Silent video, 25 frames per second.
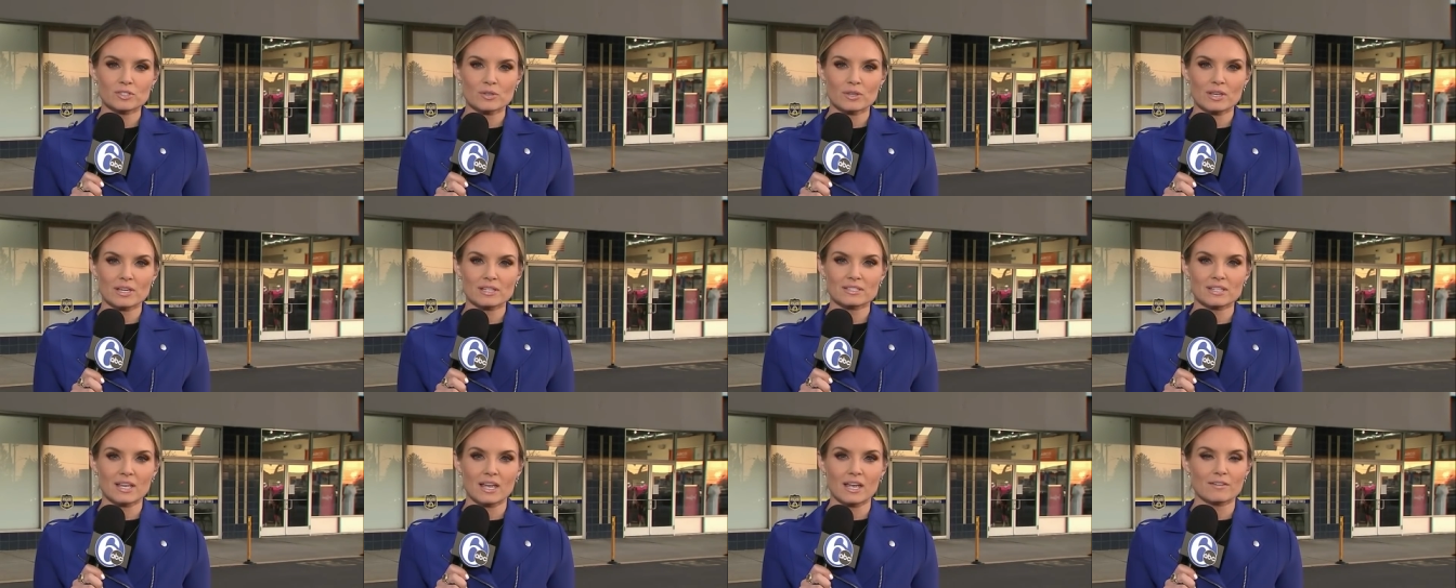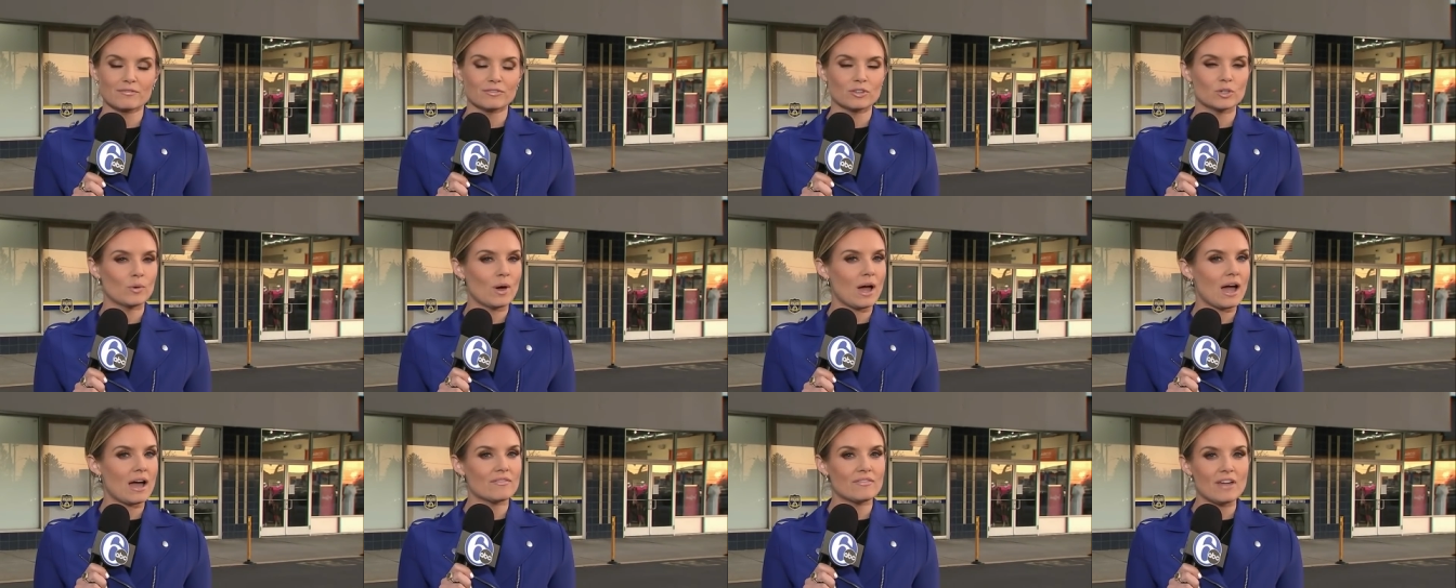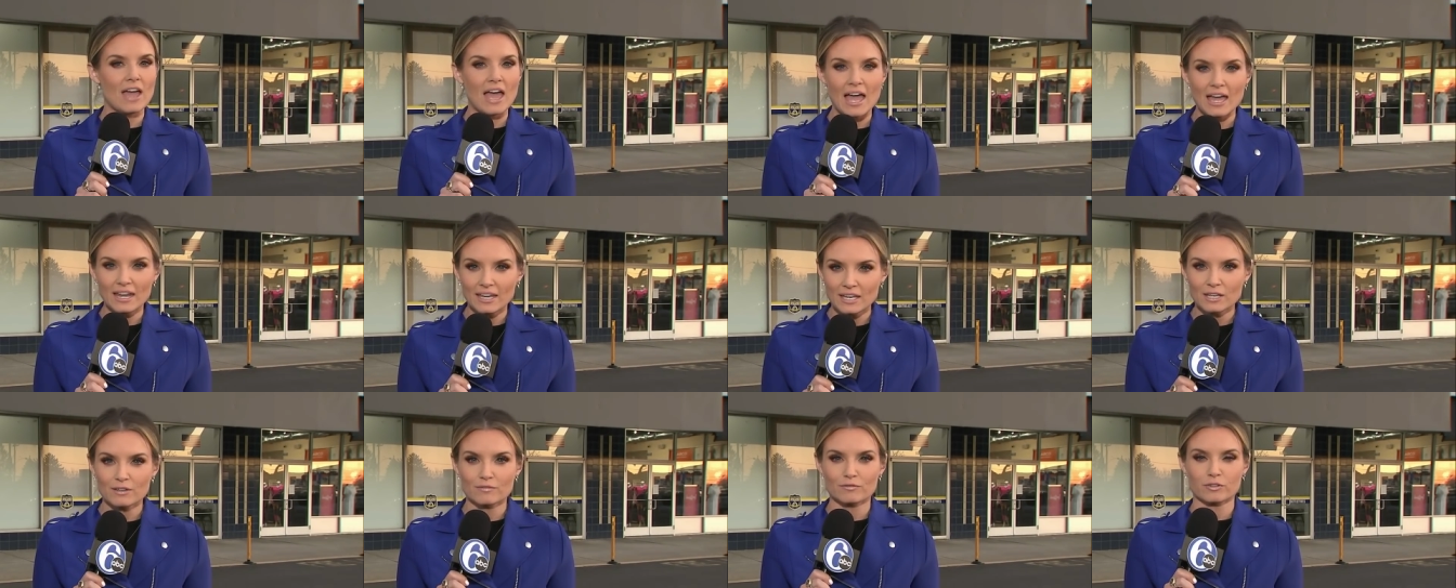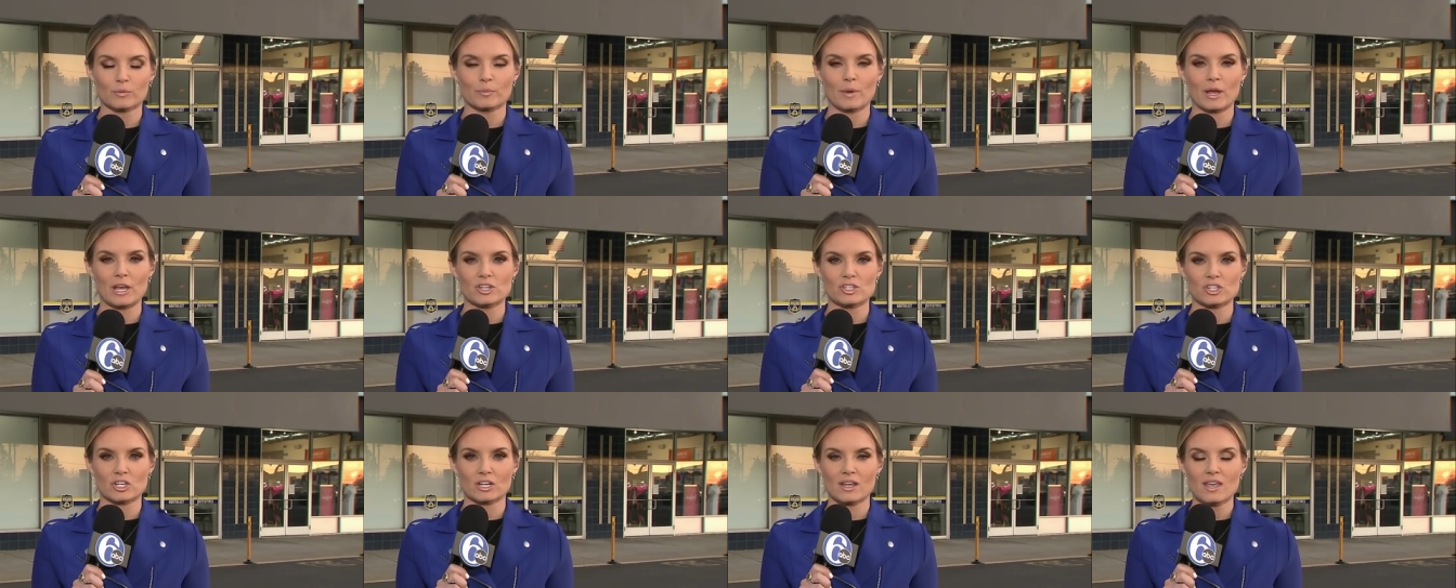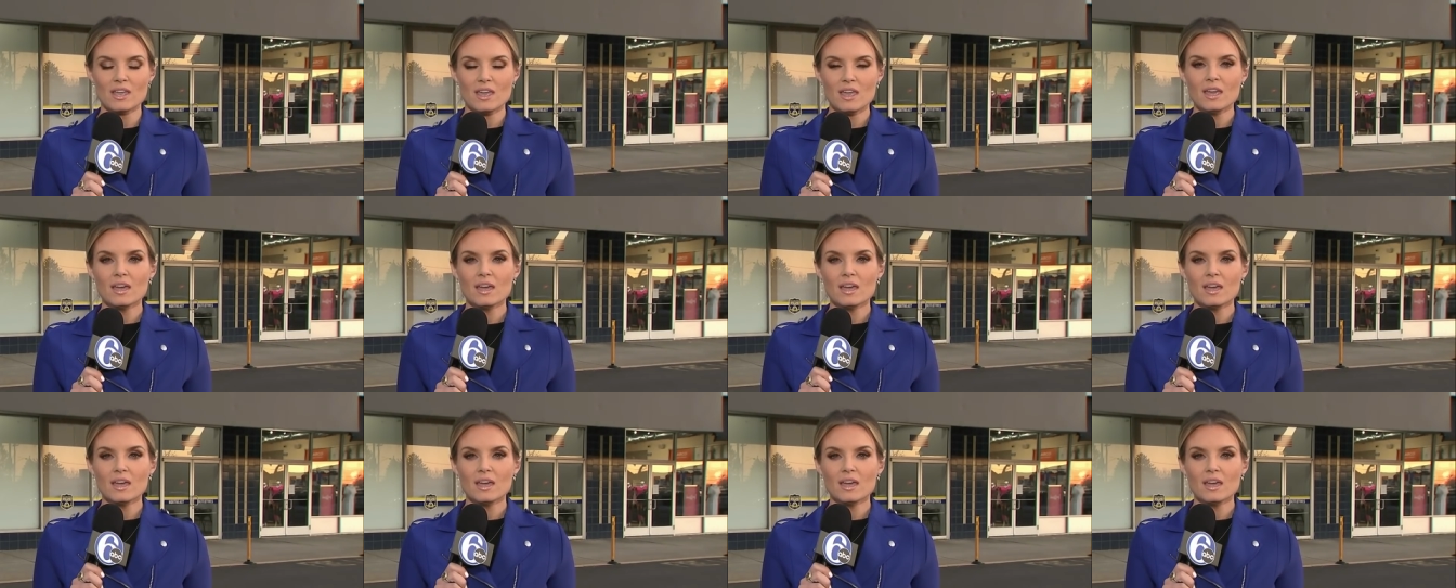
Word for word: so they say if you have any information,